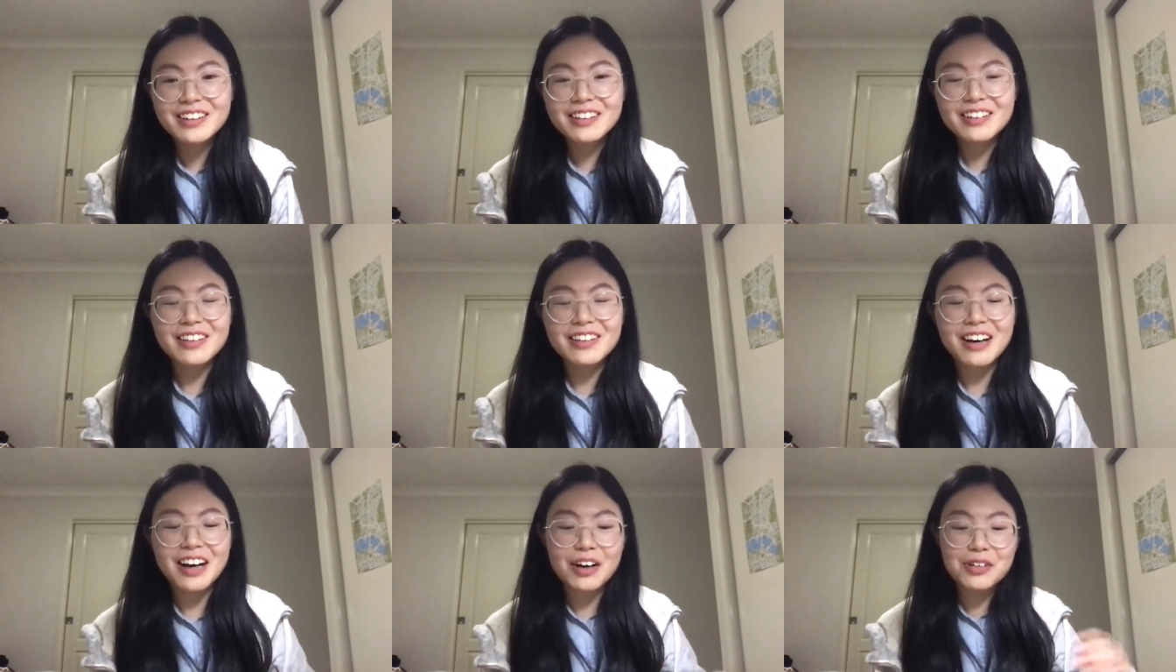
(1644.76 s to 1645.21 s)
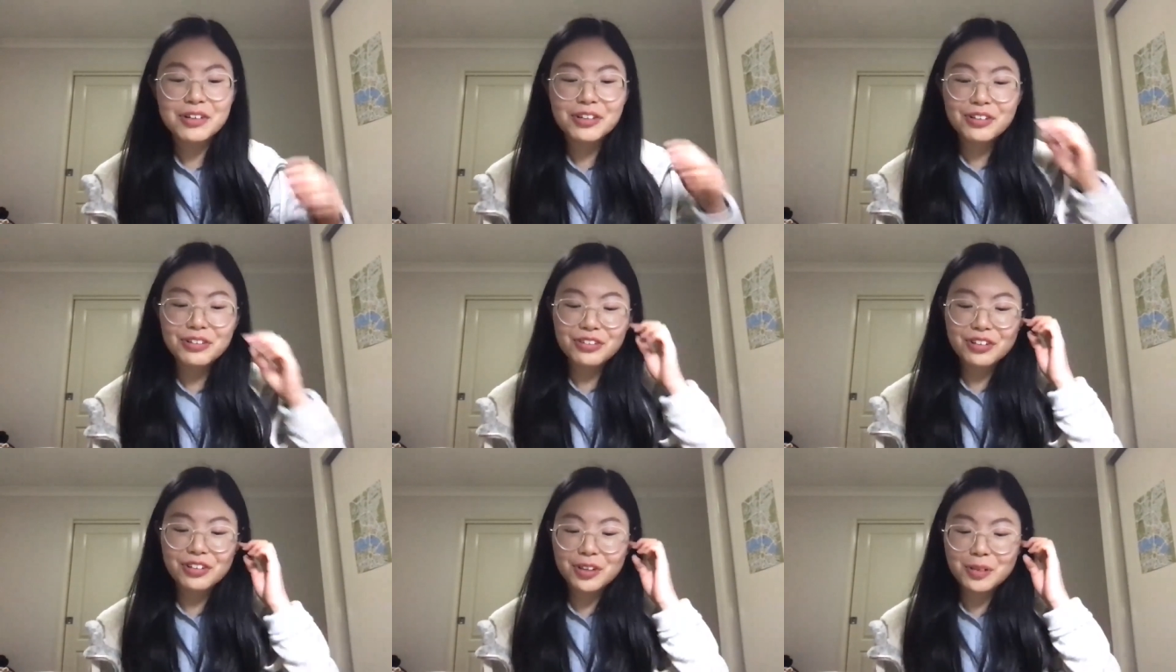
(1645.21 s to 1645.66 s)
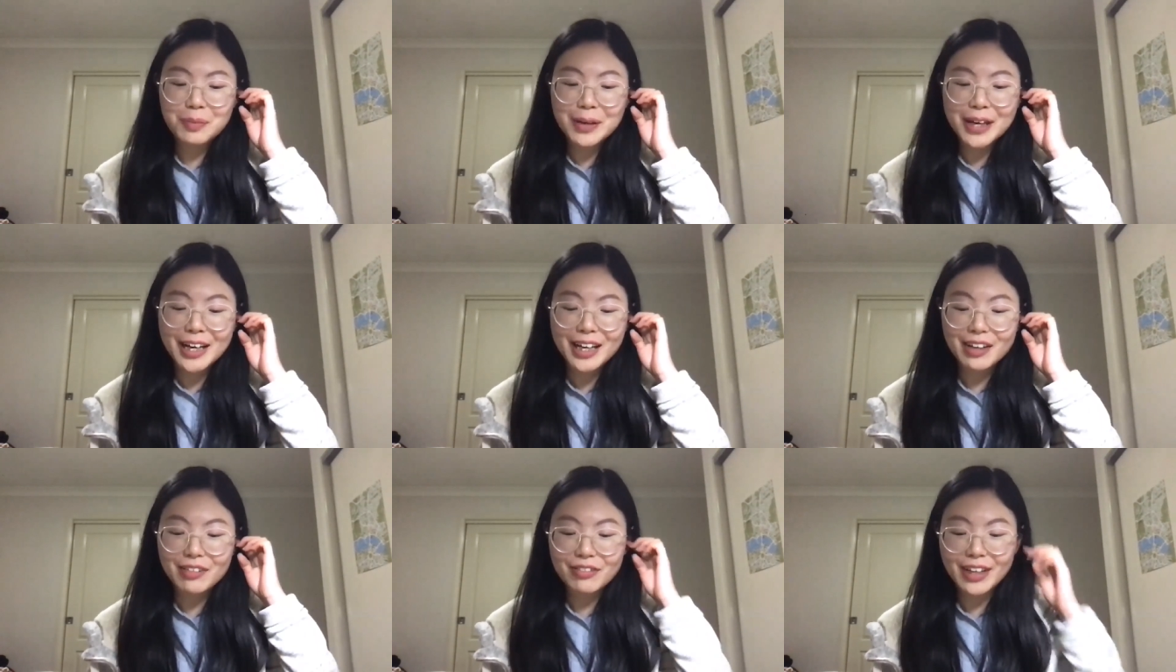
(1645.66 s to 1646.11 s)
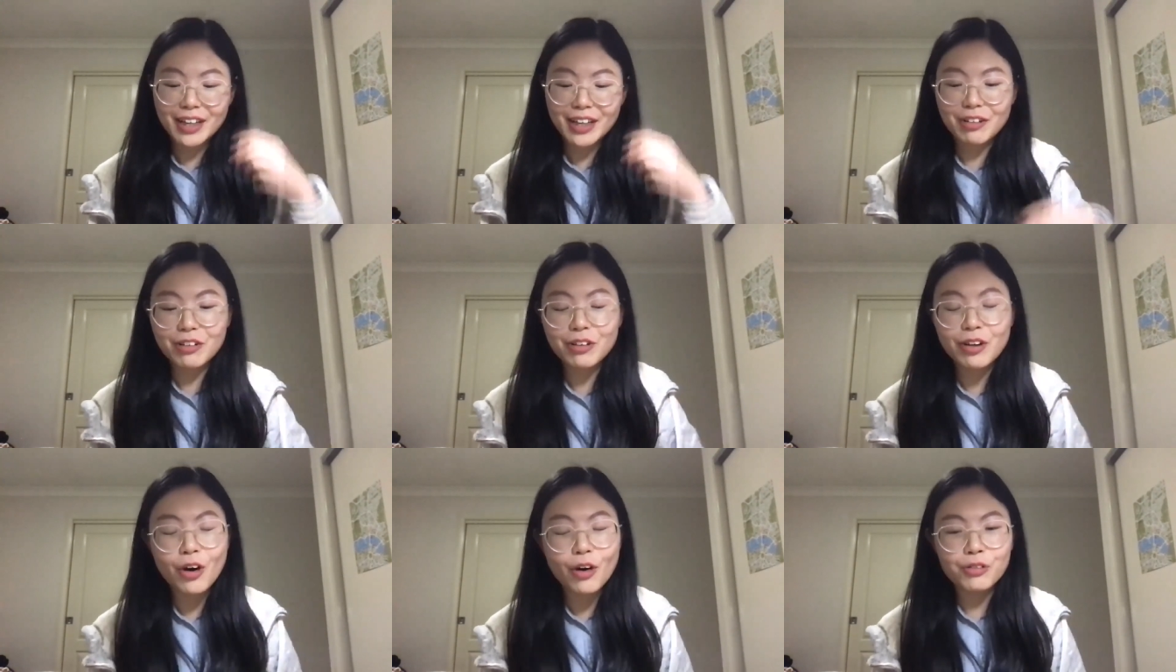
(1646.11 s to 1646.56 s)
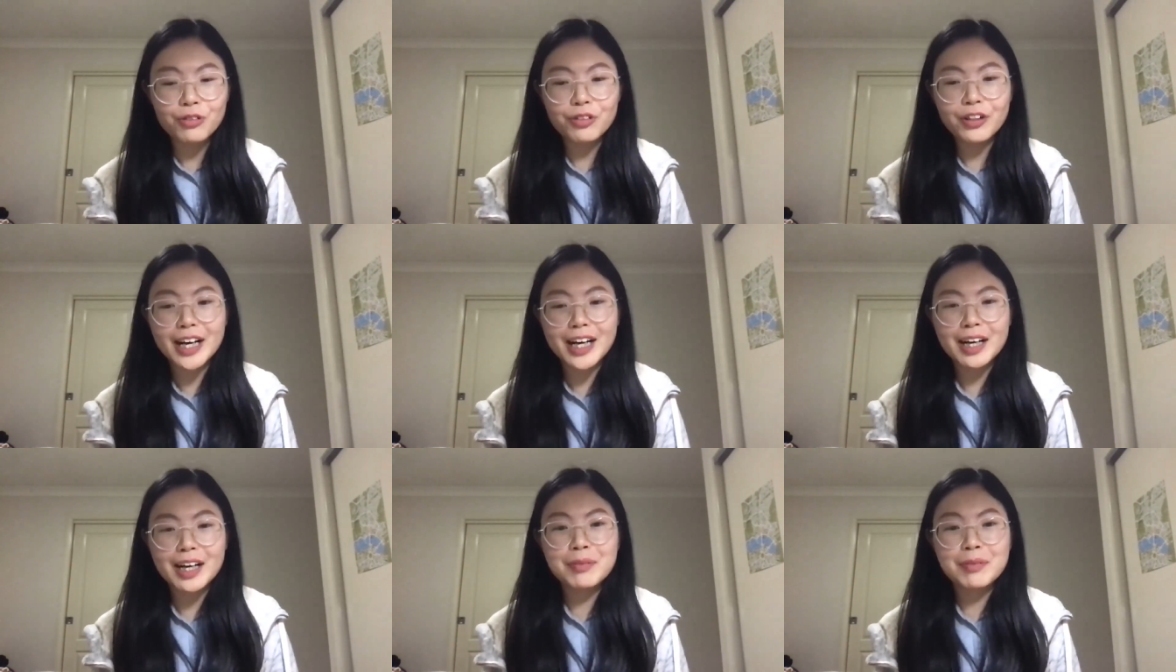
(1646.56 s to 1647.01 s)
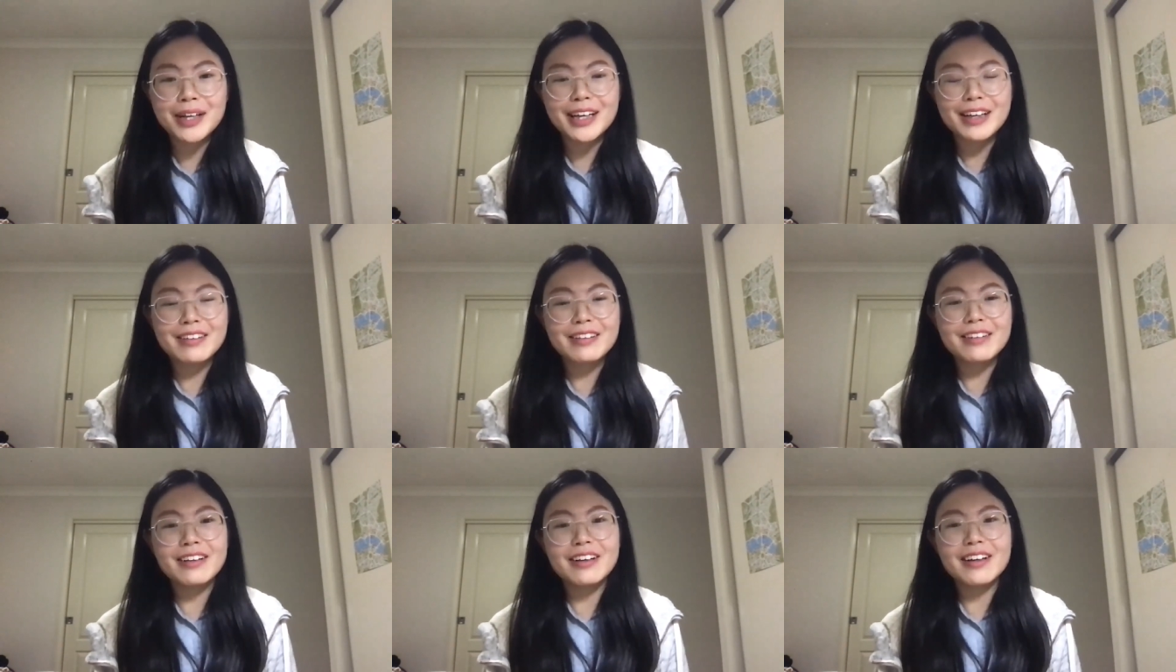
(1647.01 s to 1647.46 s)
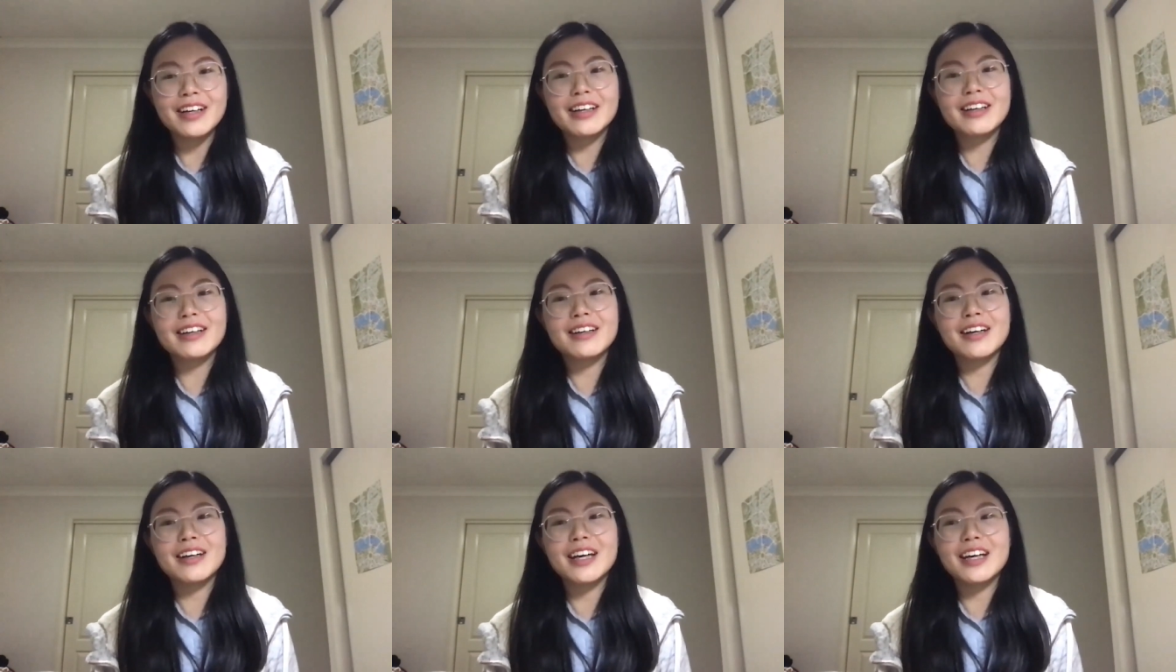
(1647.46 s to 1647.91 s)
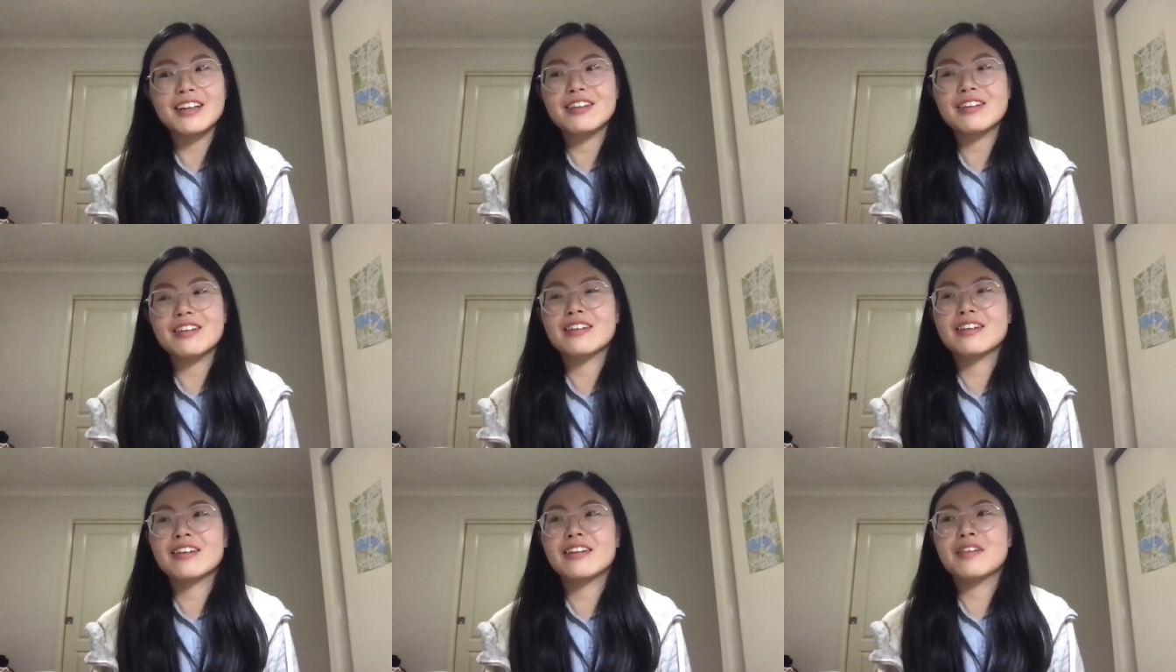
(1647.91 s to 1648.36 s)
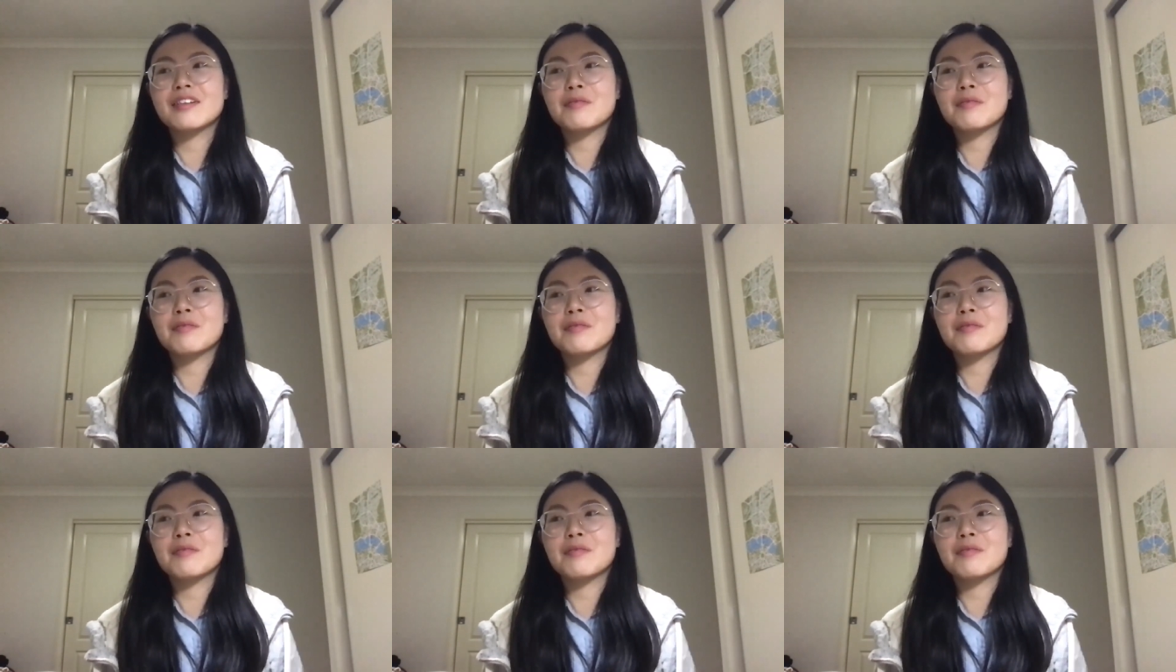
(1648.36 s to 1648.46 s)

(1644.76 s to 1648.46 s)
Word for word: so our group have our um, own lab is like it's